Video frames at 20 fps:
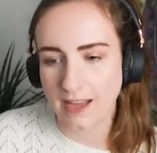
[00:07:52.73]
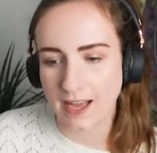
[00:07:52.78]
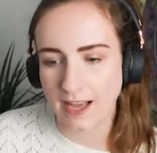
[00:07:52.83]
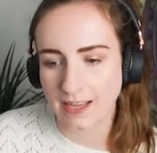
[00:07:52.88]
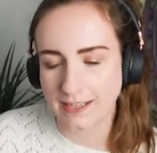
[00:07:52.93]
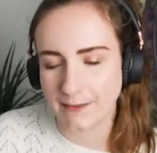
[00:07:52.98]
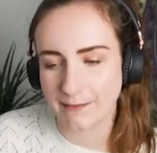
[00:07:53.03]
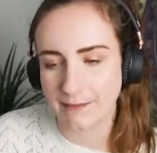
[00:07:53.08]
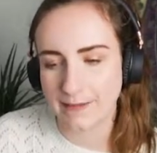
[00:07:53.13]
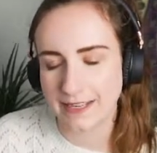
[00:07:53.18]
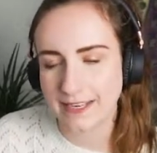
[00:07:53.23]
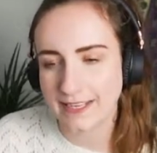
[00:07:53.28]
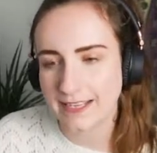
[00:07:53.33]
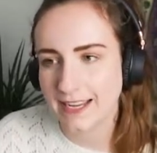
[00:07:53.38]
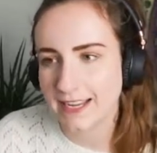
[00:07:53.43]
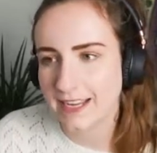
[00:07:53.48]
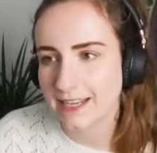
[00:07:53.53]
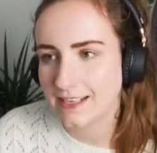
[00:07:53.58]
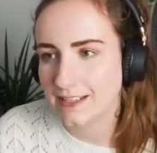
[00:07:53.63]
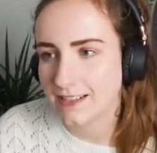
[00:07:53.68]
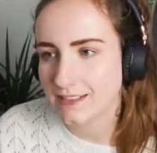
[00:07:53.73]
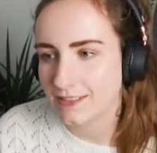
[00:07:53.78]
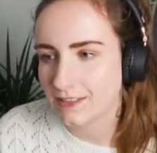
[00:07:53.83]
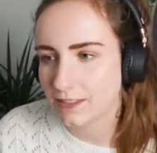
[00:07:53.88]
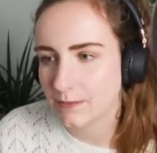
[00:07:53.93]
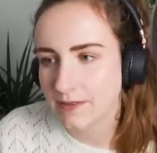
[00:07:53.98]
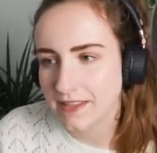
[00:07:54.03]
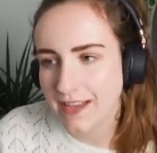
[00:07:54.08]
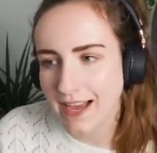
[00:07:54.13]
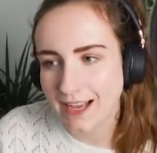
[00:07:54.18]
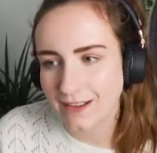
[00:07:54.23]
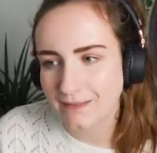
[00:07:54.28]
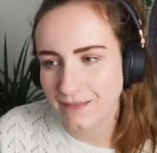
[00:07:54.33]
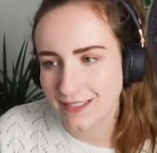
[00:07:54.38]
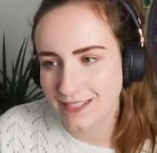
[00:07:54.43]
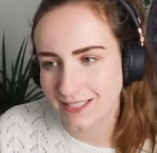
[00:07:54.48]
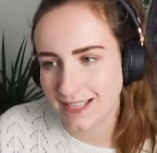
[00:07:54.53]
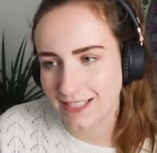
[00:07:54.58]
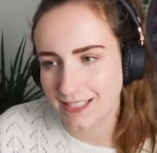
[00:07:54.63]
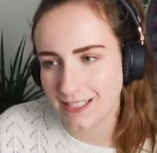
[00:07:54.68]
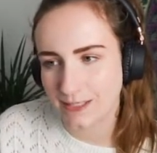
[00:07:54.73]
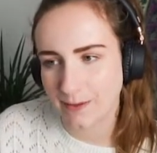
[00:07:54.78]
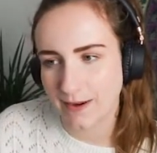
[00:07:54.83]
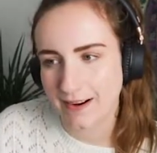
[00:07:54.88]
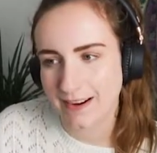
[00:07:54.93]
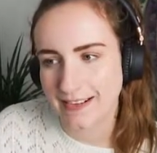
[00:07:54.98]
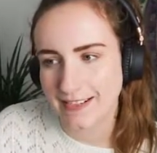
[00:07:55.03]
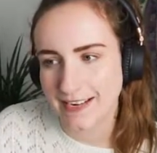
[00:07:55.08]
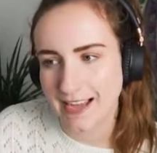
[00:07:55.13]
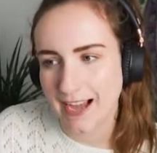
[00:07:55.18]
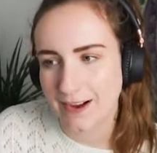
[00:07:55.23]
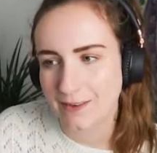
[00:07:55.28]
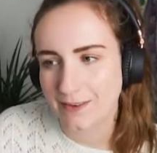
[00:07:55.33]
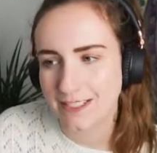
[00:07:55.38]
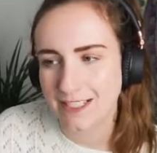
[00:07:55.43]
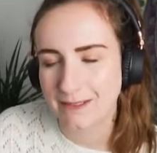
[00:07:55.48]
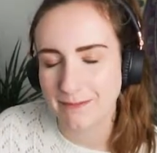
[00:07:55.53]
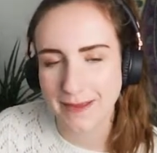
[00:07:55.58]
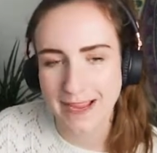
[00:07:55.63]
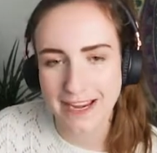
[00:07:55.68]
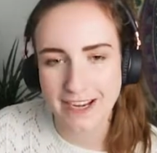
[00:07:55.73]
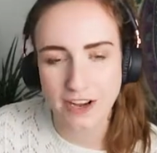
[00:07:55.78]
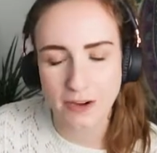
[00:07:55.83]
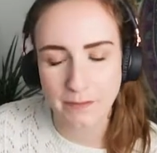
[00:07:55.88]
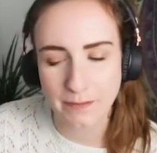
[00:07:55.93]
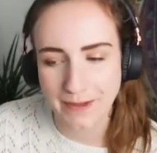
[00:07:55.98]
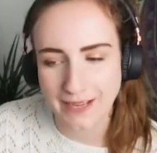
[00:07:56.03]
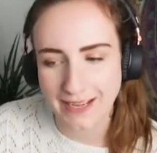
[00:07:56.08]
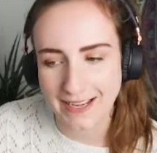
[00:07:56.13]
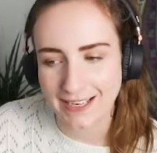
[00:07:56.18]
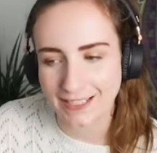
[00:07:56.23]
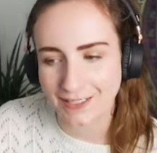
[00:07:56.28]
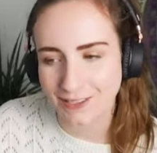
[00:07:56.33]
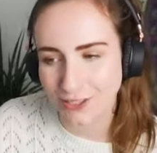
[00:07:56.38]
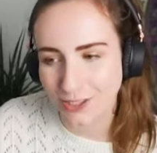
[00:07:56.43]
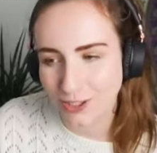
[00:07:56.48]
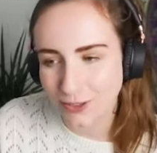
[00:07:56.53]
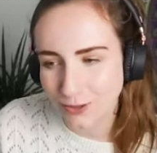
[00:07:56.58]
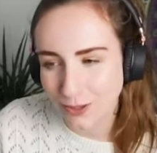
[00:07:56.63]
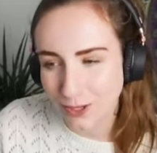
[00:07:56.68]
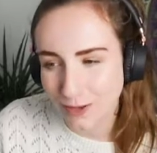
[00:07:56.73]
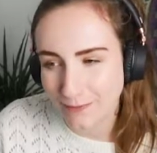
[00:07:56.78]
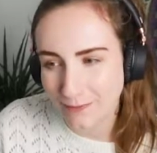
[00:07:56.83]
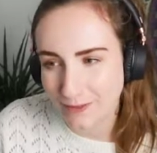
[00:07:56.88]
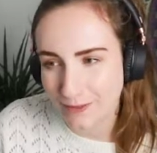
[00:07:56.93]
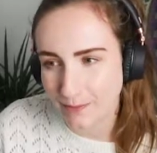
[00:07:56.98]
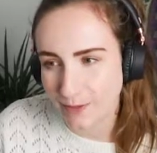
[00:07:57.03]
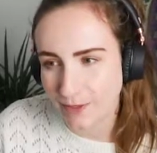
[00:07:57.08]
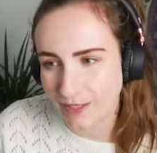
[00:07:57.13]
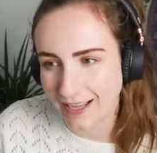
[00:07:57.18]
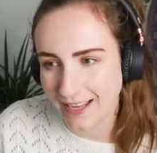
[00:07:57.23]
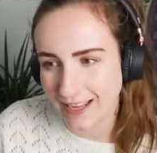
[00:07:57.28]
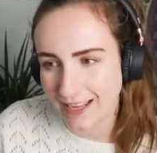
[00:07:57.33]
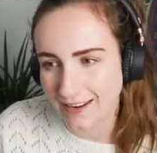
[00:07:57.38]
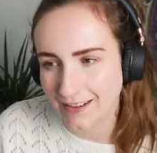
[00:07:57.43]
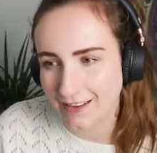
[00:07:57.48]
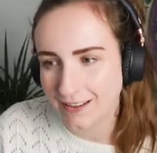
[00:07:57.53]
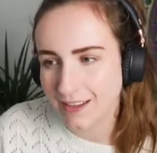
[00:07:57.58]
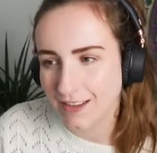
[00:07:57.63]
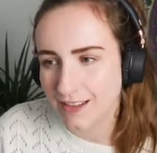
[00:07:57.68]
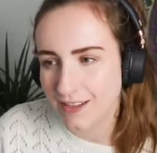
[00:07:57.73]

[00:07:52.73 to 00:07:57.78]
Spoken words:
And I'm thinking some of the outfits that she's wearing now, she may not be too comfortable in.